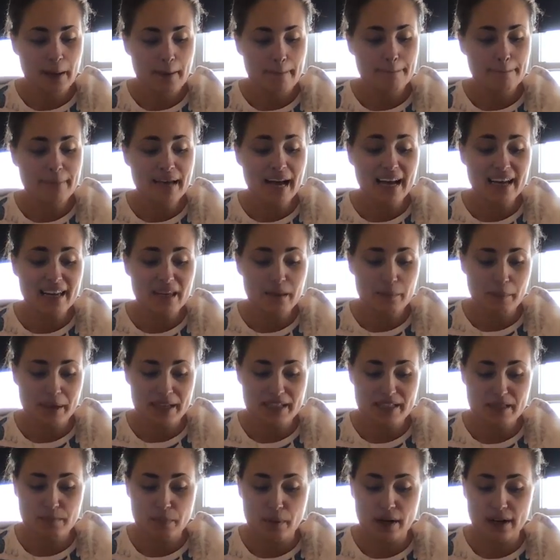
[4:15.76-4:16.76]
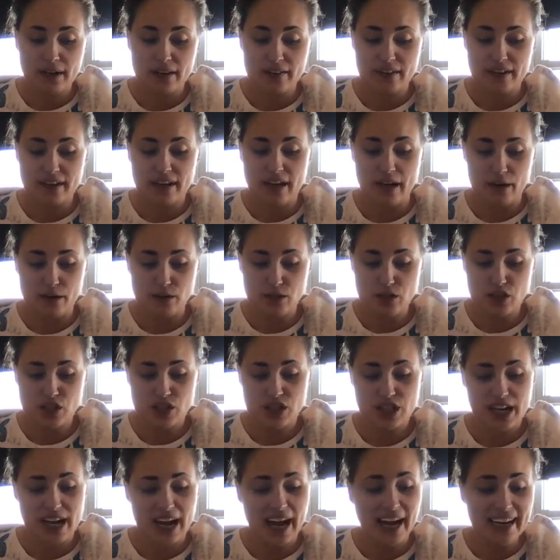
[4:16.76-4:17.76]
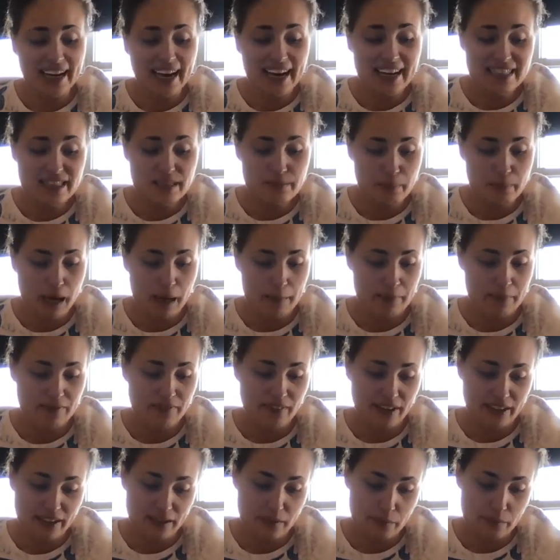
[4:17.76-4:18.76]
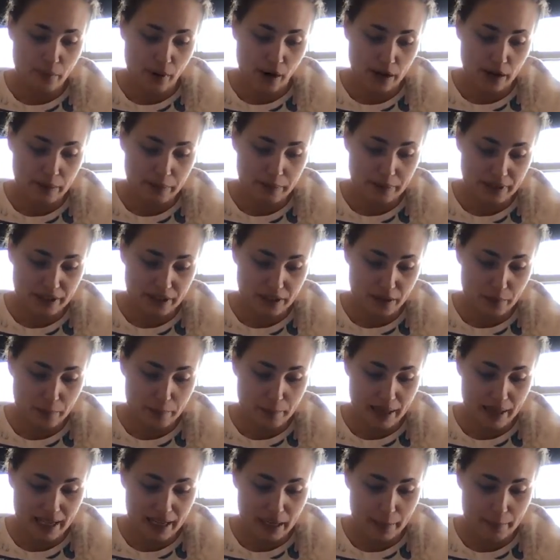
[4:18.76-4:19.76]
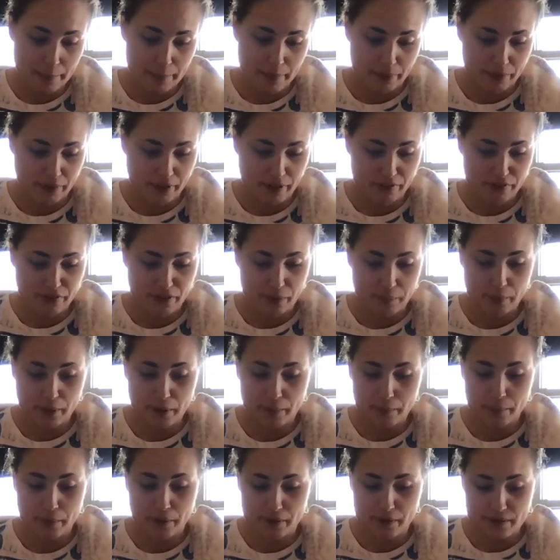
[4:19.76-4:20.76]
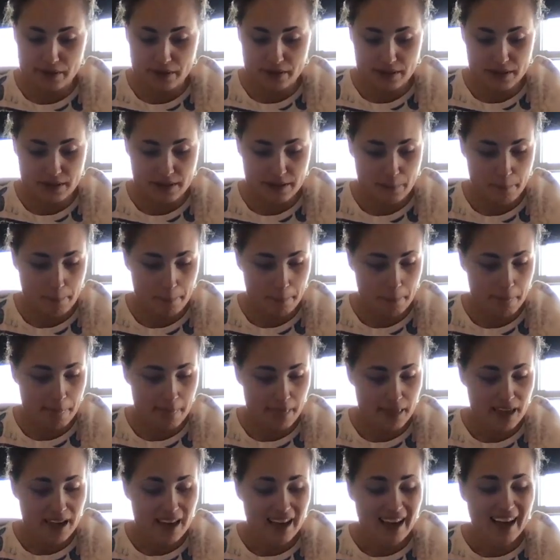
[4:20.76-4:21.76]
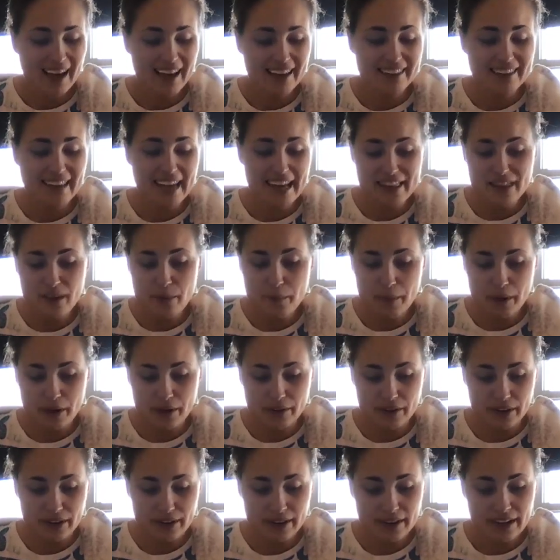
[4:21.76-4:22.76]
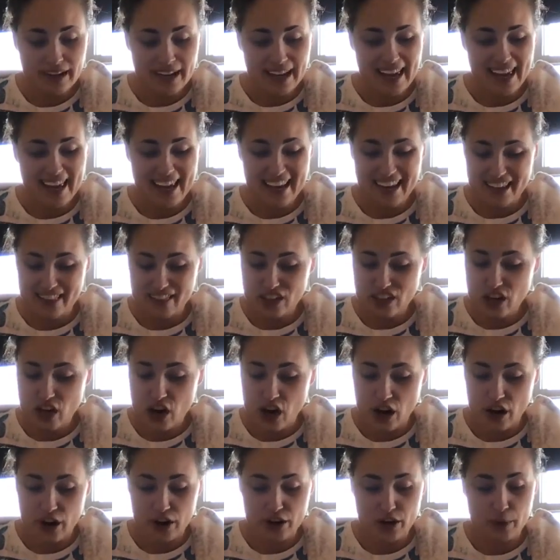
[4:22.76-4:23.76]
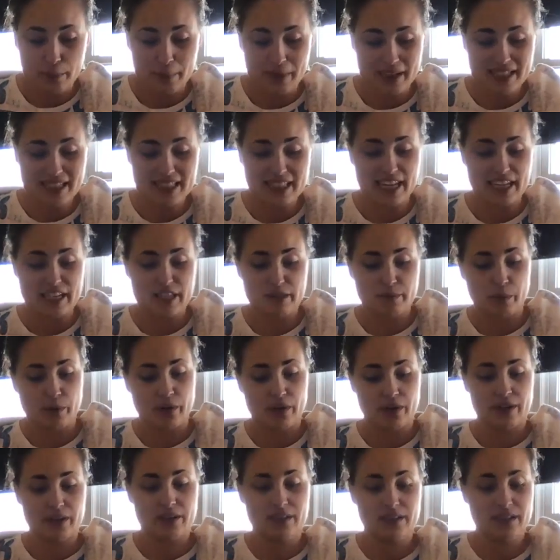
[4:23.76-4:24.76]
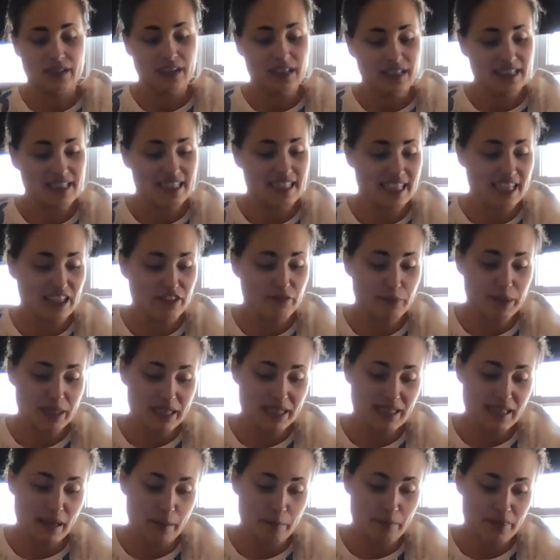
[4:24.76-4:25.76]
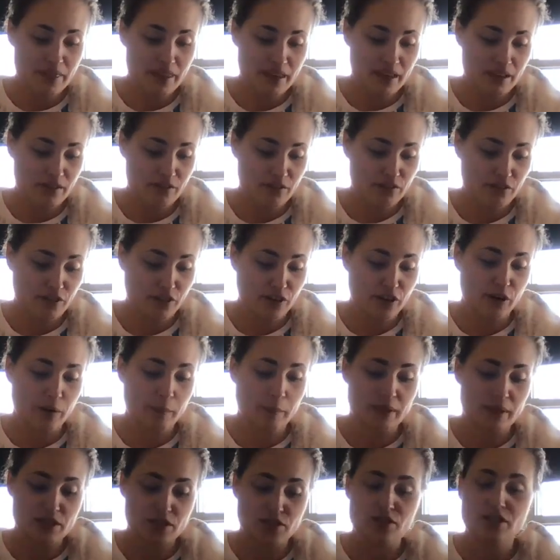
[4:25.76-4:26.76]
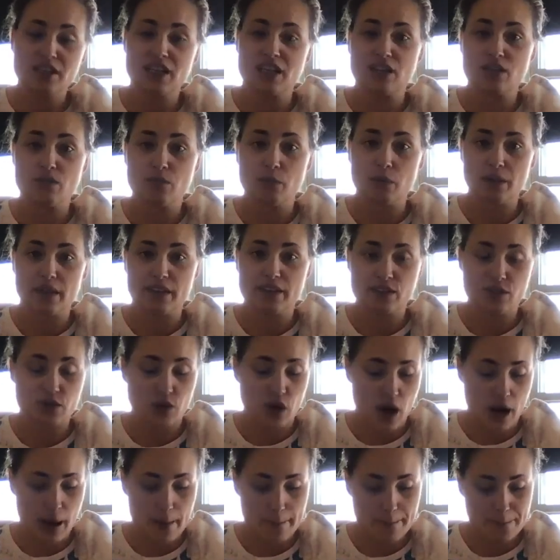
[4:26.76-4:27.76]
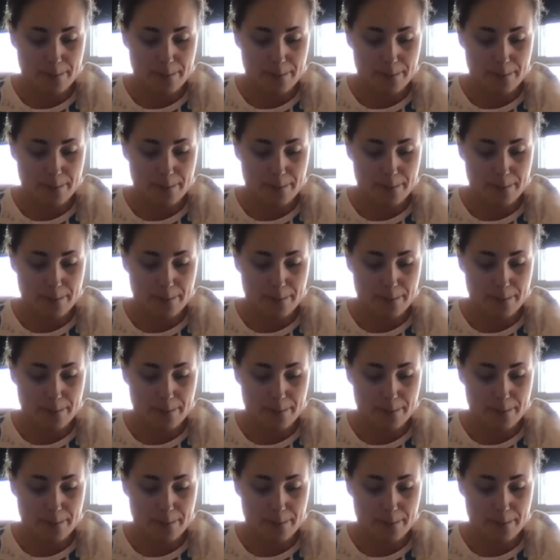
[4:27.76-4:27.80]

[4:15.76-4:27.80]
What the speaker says: Back at my spot on the couch, I ask Mom if I can borrow a little makeup mirror from her purse. I lay the mirror and the card on my sketchbook to give me something firm underneath while I draw.